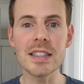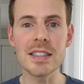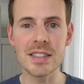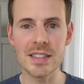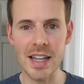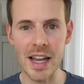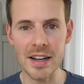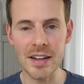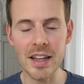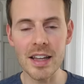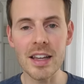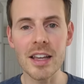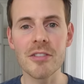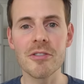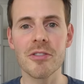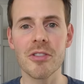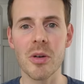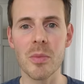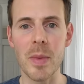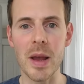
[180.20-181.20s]
sending
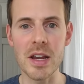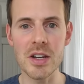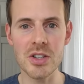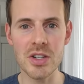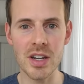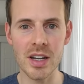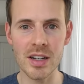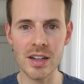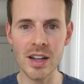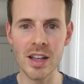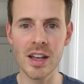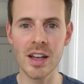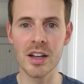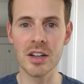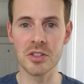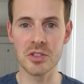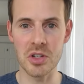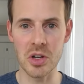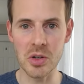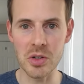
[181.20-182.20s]
information
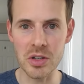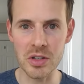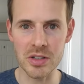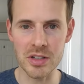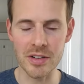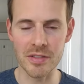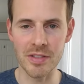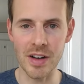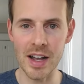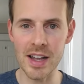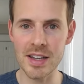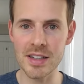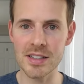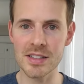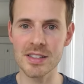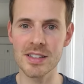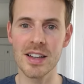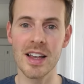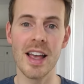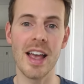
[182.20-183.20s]
to your
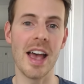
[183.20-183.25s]
device